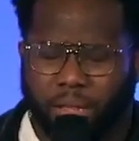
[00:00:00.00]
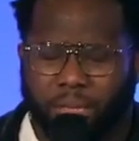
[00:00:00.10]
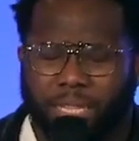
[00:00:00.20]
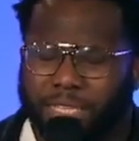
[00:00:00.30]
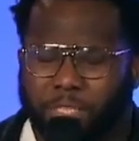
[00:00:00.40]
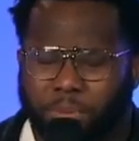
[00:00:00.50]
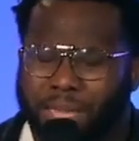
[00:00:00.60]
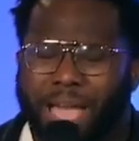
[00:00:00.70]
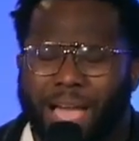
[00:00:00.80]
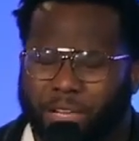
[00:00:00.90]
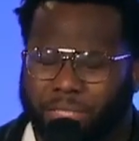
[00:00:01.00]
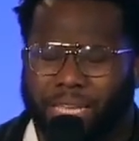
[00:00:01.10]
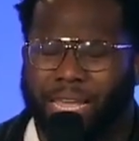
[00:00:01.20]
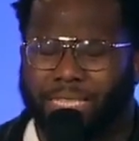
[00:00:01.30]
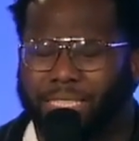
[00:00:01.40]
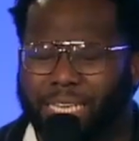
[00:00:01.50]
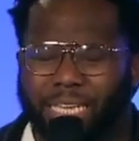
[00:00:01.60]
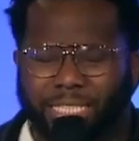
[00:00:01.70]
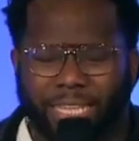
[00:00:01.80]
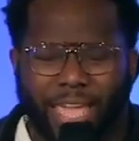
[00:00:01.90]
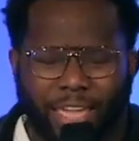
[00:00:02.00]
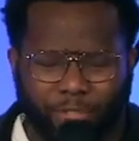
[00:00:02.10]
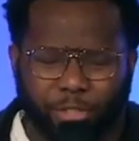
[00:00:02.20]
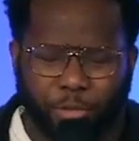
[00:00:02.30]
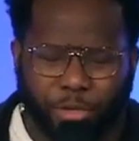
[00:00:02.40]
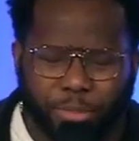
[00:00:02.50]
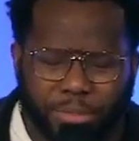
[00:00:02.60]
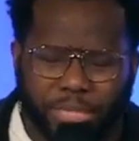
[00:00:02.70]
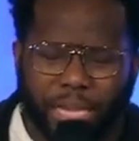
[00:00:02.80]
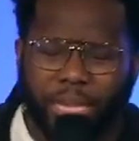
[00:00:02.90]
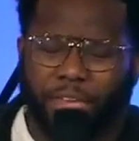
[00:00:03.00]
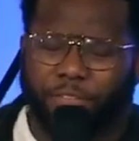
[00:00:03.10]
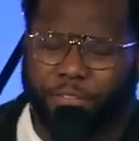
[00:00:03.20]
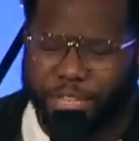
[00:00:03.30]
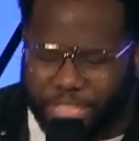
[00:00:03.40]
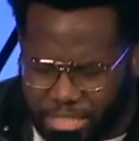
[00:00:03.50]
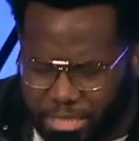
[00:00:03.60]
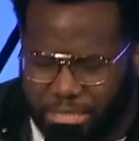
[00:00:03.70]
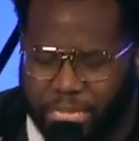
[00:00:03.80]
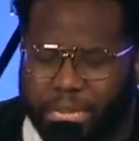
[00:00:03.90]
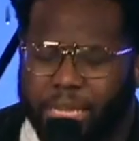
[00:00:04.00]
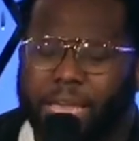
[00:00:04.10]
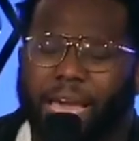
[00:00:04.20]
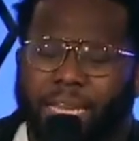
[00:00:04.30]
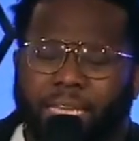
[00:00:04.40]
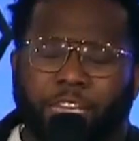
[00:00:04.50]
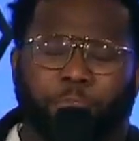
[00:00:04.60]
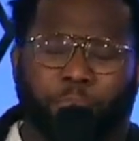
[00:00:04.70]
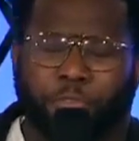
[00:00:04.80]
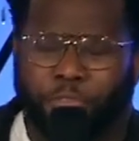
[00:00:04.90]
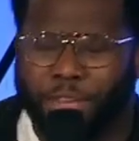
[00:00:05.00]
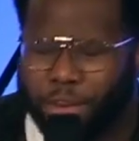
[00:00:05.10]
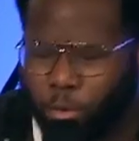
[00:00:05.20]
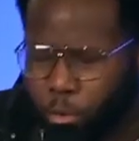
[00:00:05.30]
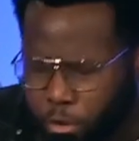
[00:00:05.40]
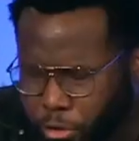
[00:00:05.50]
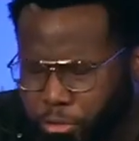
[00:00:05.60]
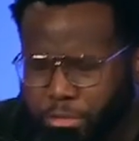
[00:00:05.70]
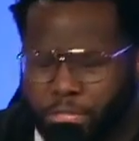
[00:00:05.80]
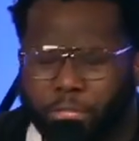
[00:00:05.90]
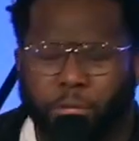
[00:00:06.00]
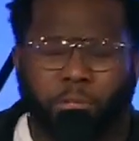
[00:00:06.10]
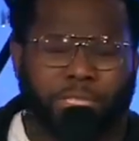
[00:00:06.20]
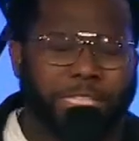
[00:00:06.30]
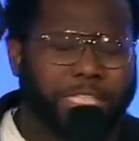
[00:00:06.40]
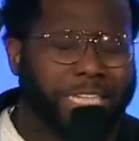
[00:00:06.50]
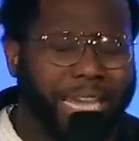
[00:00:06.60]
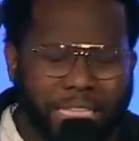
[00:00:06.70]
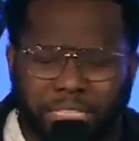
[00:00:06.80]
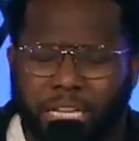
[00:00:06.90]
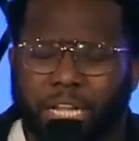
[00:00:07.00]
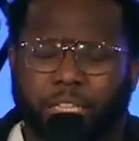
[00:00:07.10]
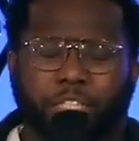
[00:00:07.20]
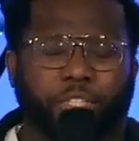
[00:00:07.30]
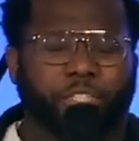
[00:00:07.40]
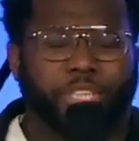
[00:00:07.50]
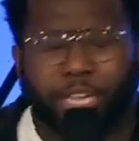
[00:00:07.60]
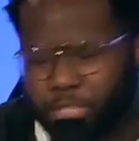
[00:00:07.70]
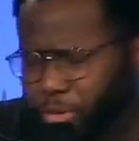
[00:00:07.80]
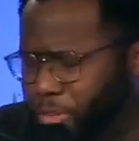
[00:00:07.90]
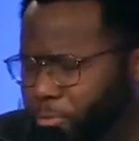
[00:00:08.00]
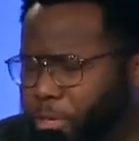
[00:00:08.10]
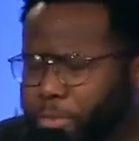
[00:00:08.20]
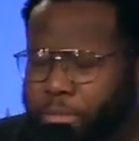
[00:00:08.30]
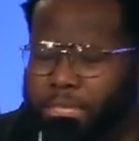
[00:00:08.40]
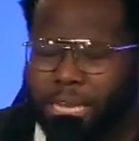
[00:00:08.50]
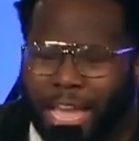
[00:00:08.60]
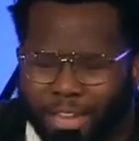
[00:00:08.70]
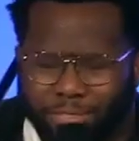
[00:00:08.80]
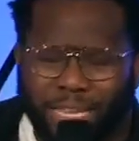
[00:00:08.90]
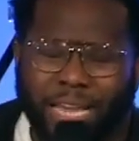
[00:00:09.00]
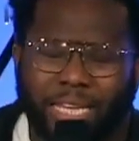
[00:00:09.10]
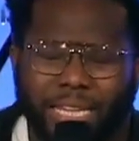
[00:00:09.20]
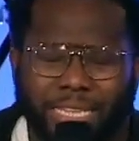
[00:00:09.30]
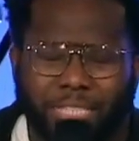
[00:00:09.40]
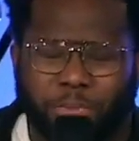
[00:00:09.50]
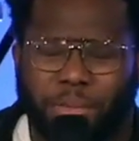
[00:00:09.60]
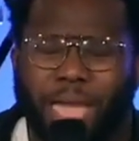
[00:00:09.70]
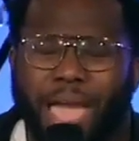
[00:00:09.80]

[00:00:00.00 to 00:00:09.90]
Let this be a house that has kids that have dreams and visions, God, and give prophetic words to those that change the trajectory of people's lives, God. Let this be a